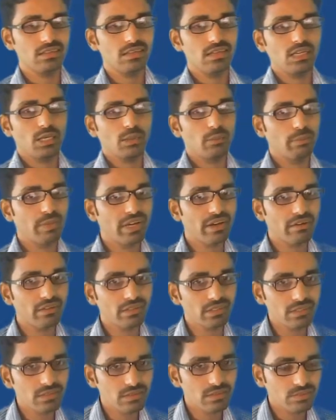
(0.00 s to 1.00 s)

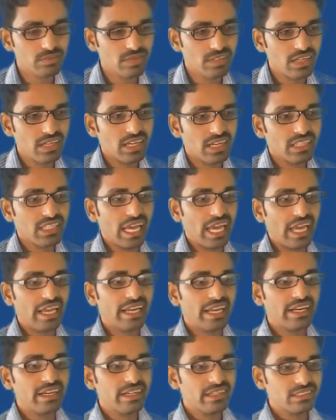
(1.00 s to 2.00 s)
because the
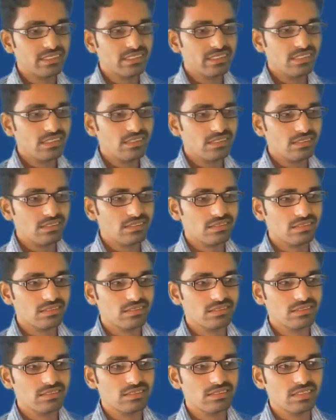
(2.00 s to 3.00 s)
energy
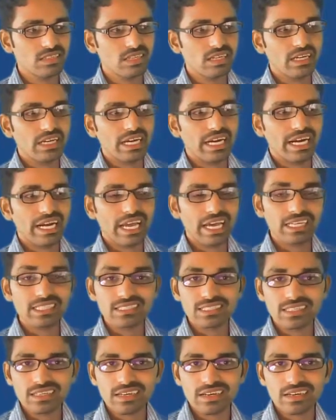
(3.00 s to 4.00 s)

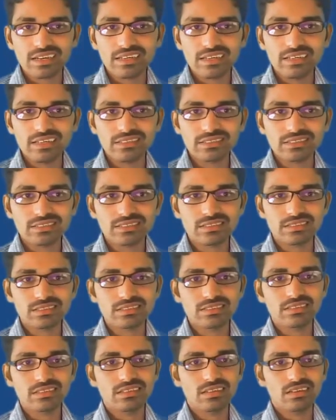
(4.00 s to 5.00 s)
neither creates
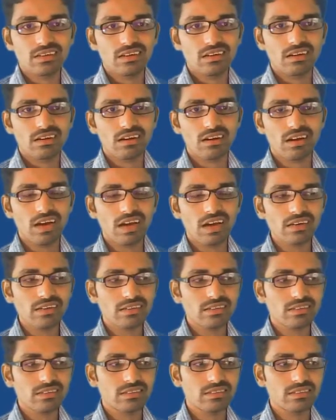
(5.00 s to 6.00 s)
nor
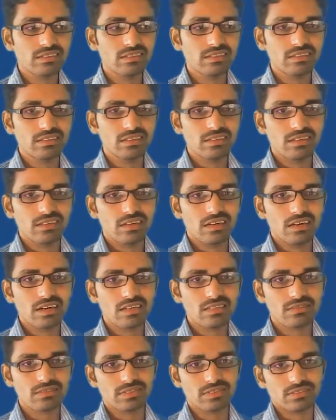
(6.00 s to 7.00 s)

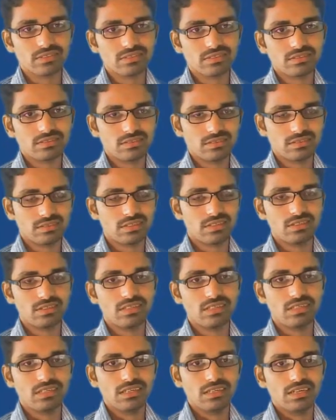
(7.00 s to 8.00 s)
transfers,
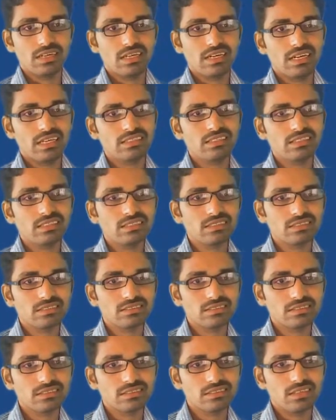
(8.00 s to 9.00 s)
neither
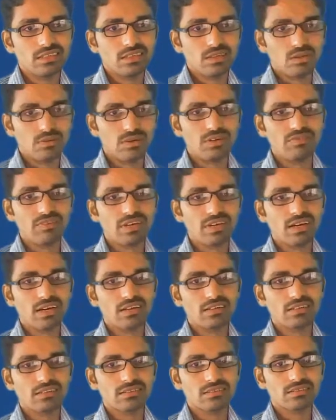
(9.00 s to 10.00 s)
what we call.
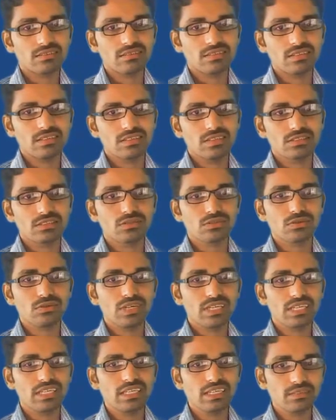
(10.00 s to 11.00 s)
So
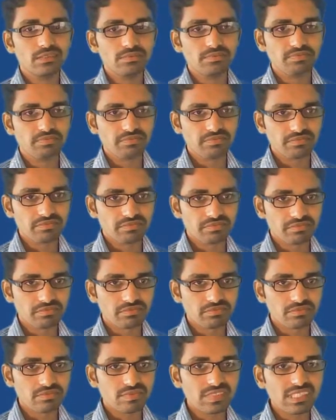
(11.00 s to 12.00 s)
here
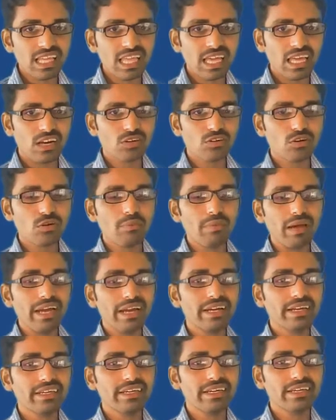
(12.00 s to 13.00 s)

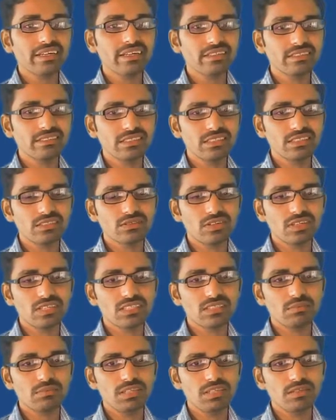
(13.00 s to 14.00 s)
electromagnetic energy is going to
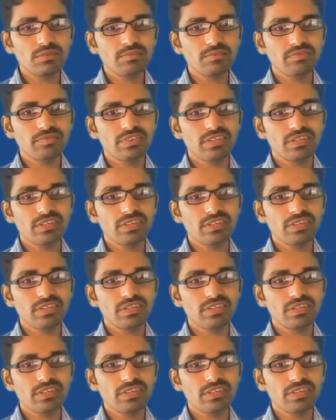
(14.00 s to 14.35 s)
be